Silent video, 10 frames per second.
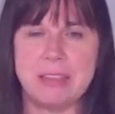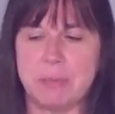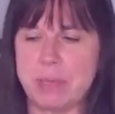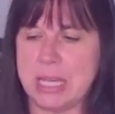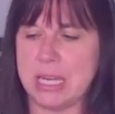in
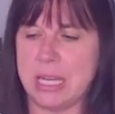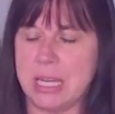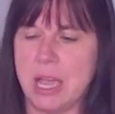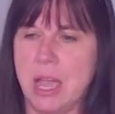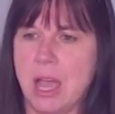the
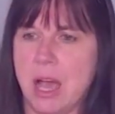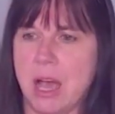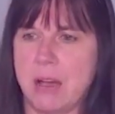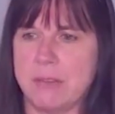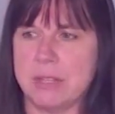beginning
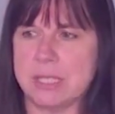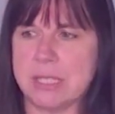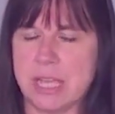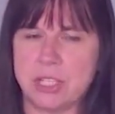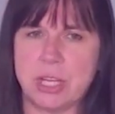of the
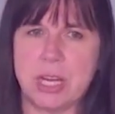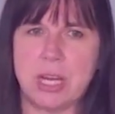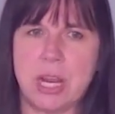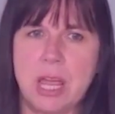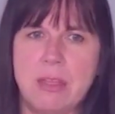
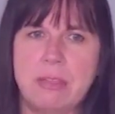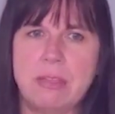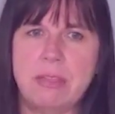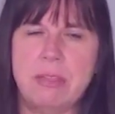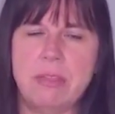session,
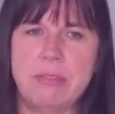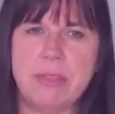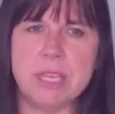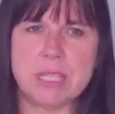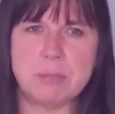
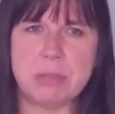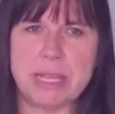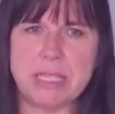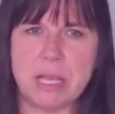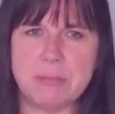this
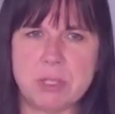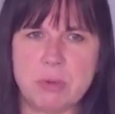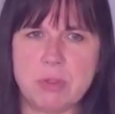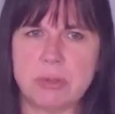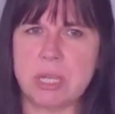playtime
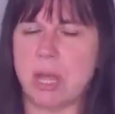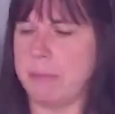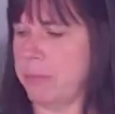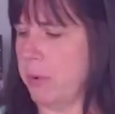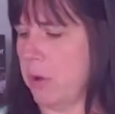social
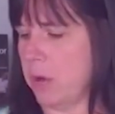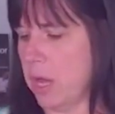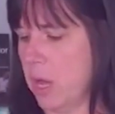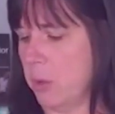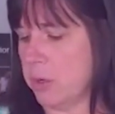time
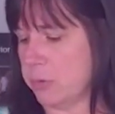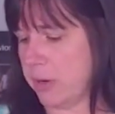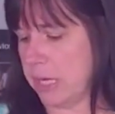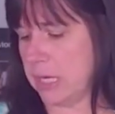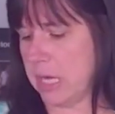book was
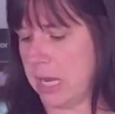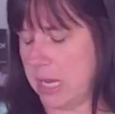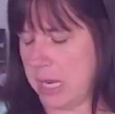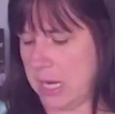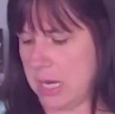written
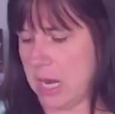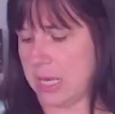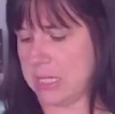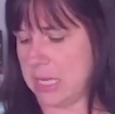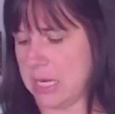in
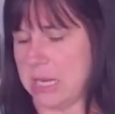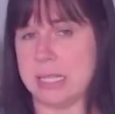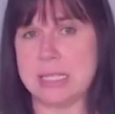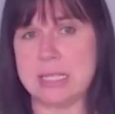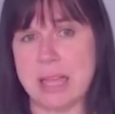
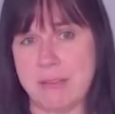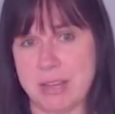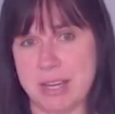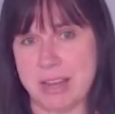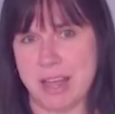
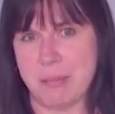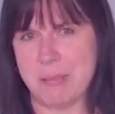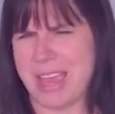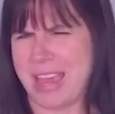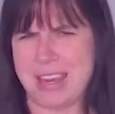1997 i
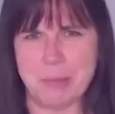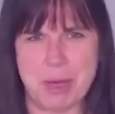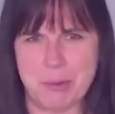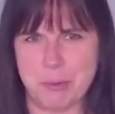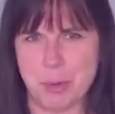paid
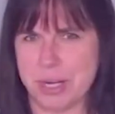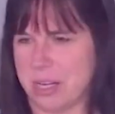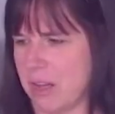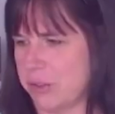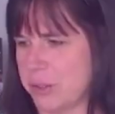about
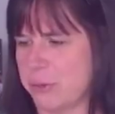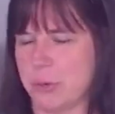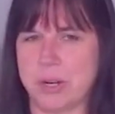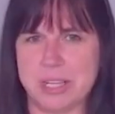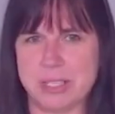$40
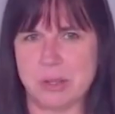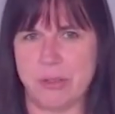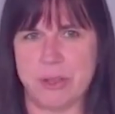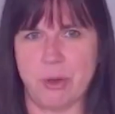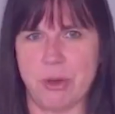for it i
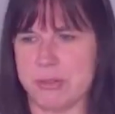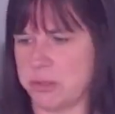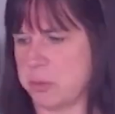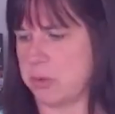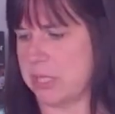saw the
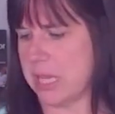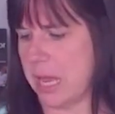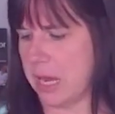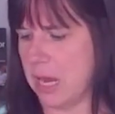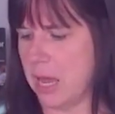authors
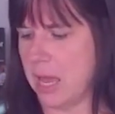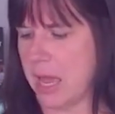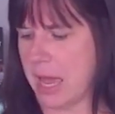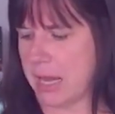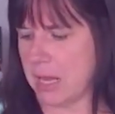present
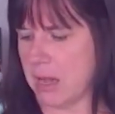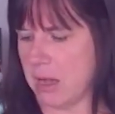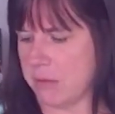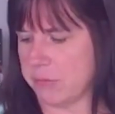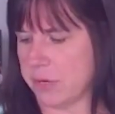at a
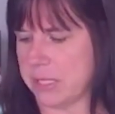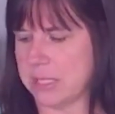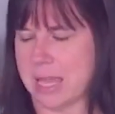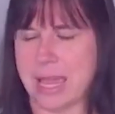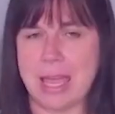
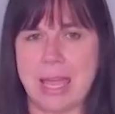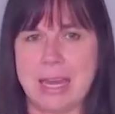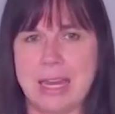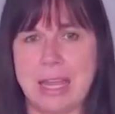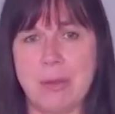conference
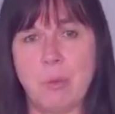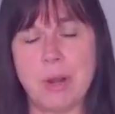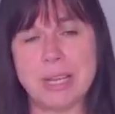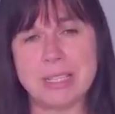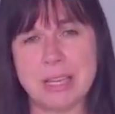and
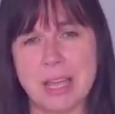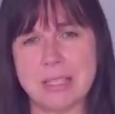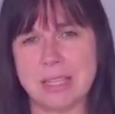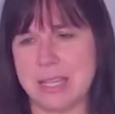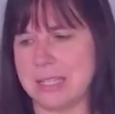what it
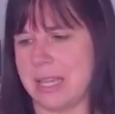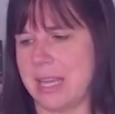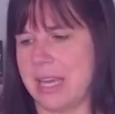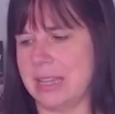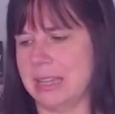does is
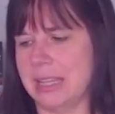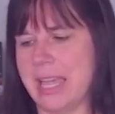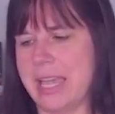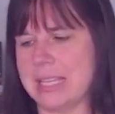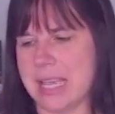it
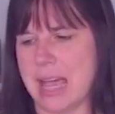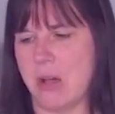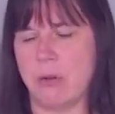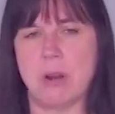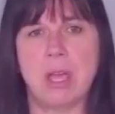lays
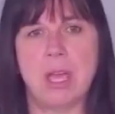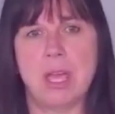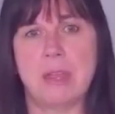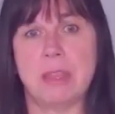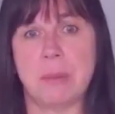out
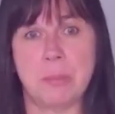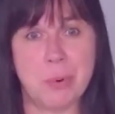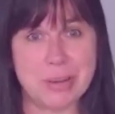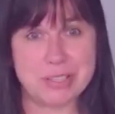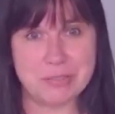the
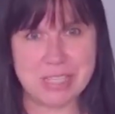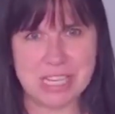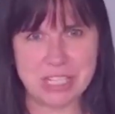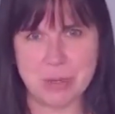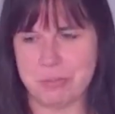importance of
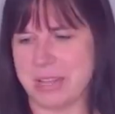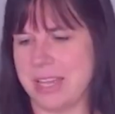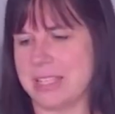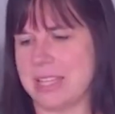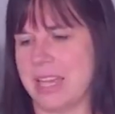teaching
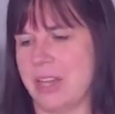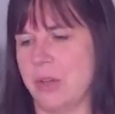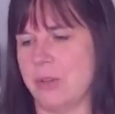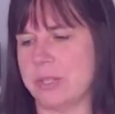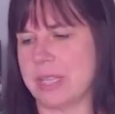play
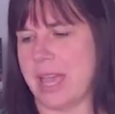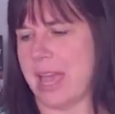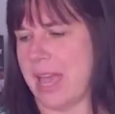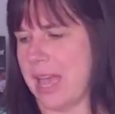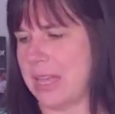skills
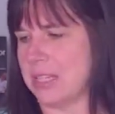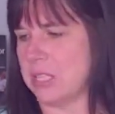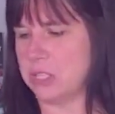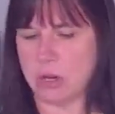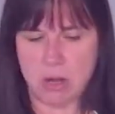and
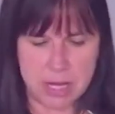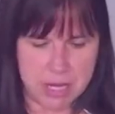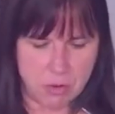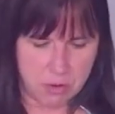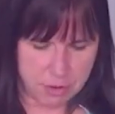
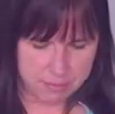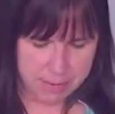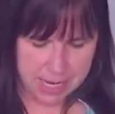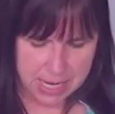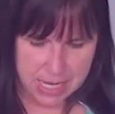starting on
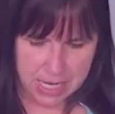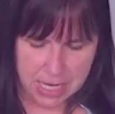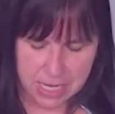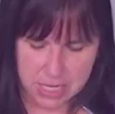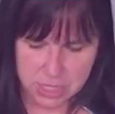
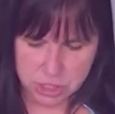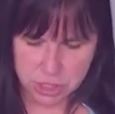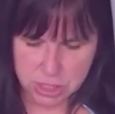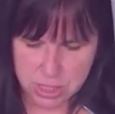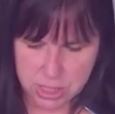
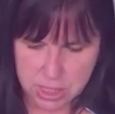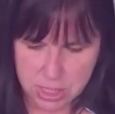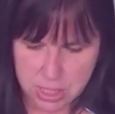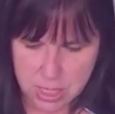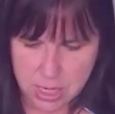page
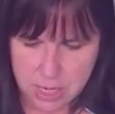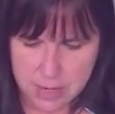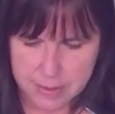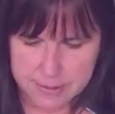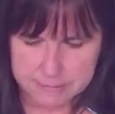
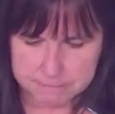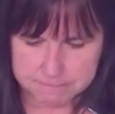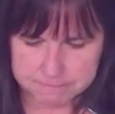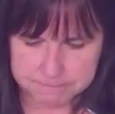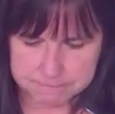
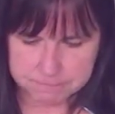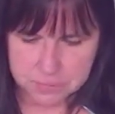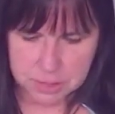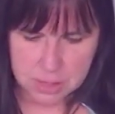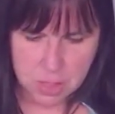um,
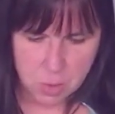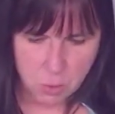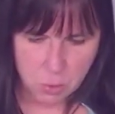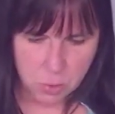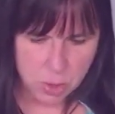
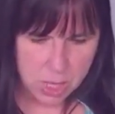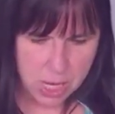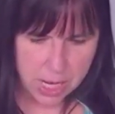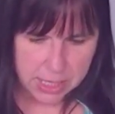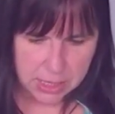
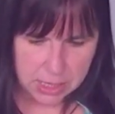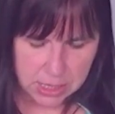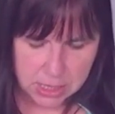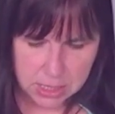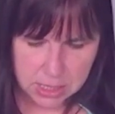
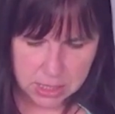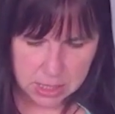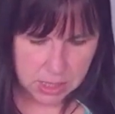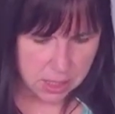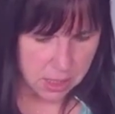
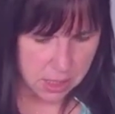90